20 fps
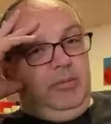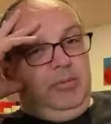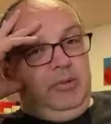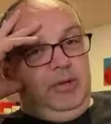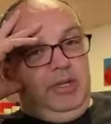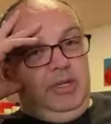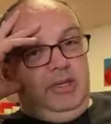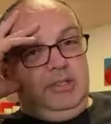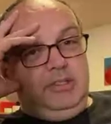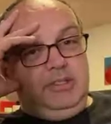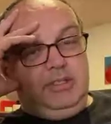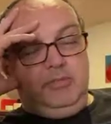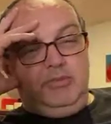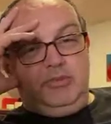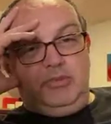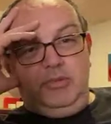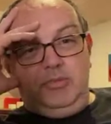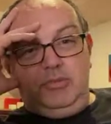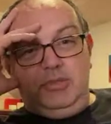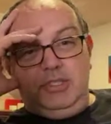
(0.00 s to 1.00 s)
in
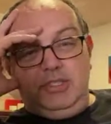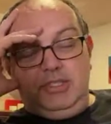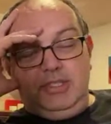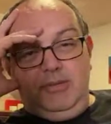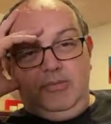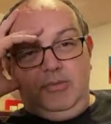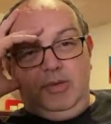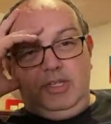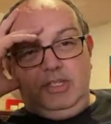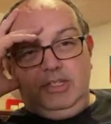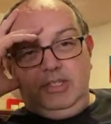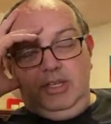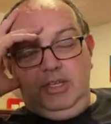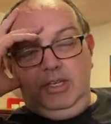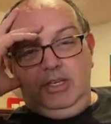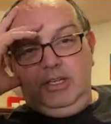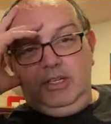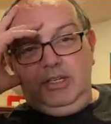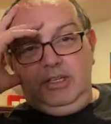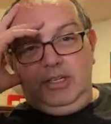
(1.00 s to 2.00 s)
subscriptions somewhere, so
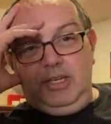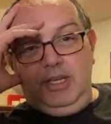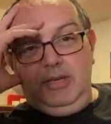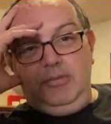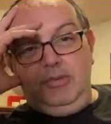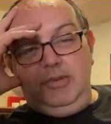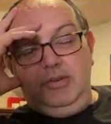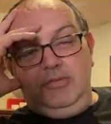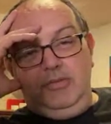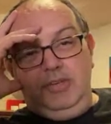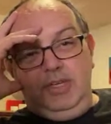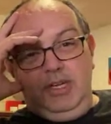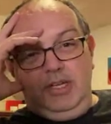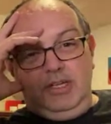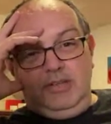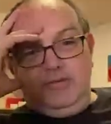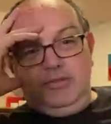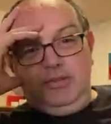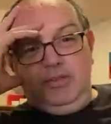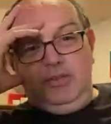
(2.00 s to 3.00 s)
you can keep your
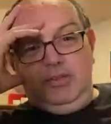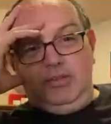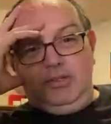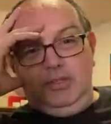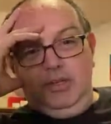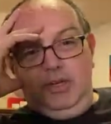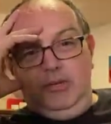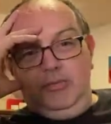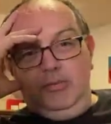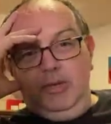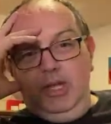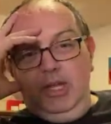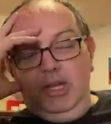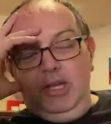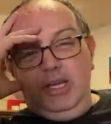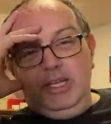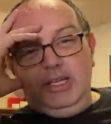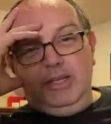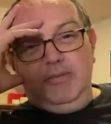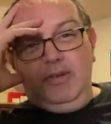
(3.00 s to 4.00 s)
videos for a long time.
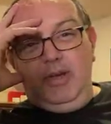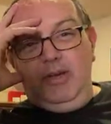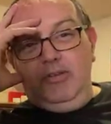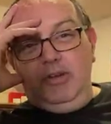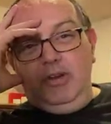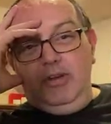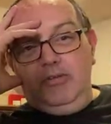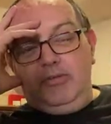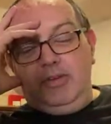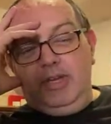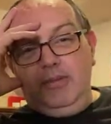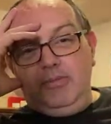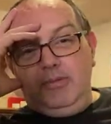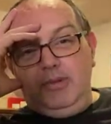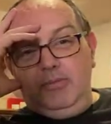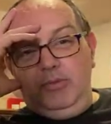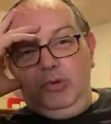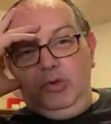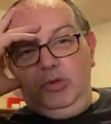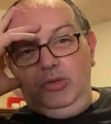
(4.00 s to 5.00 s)
At the moment, I've
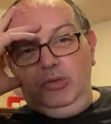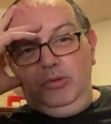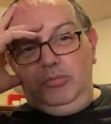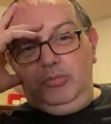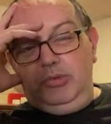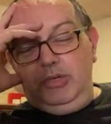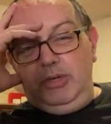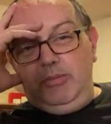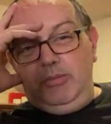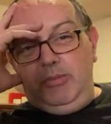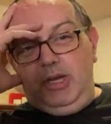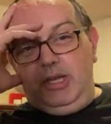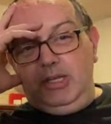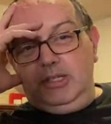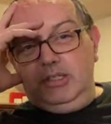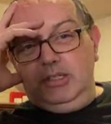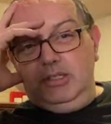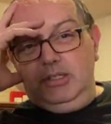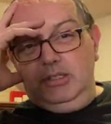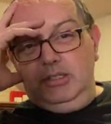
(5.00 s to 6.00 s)
kept them all pretty
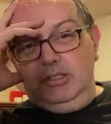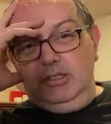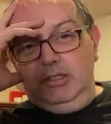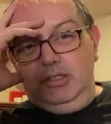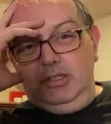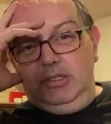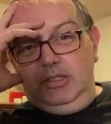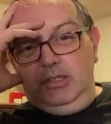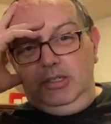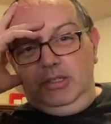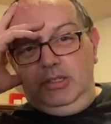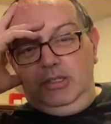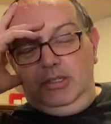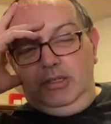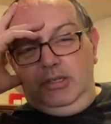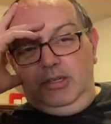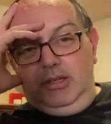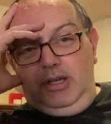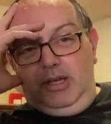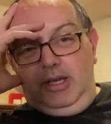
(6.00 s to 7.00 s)
much,
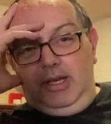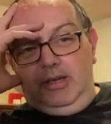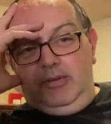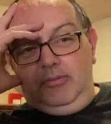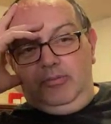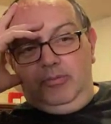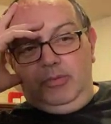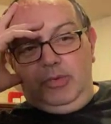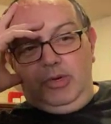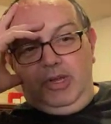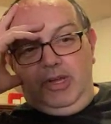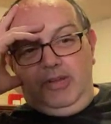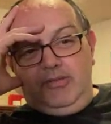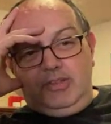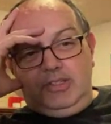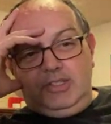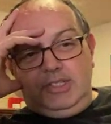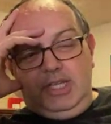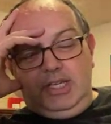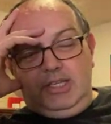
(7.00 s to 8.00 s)
but I have
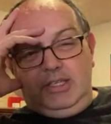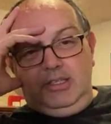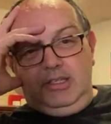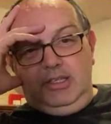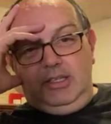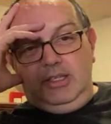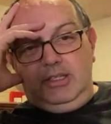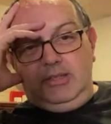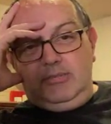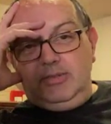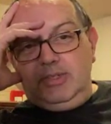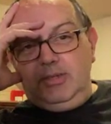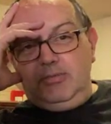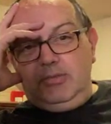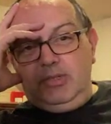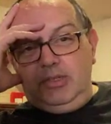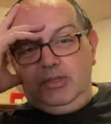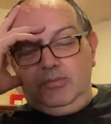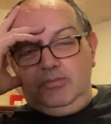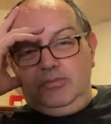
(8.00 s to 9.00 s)
to start deleting them
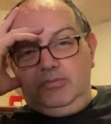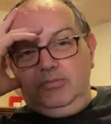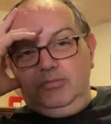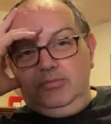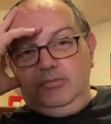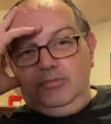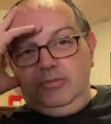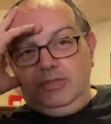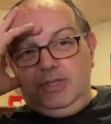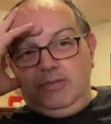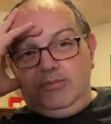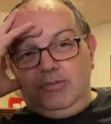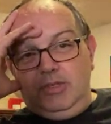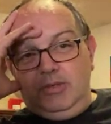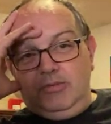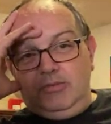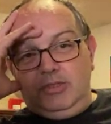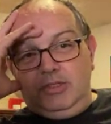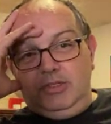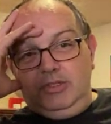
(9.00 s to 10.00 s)

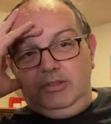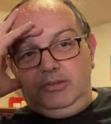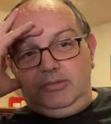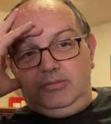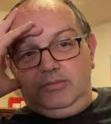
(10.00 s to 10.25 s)
sometime soon.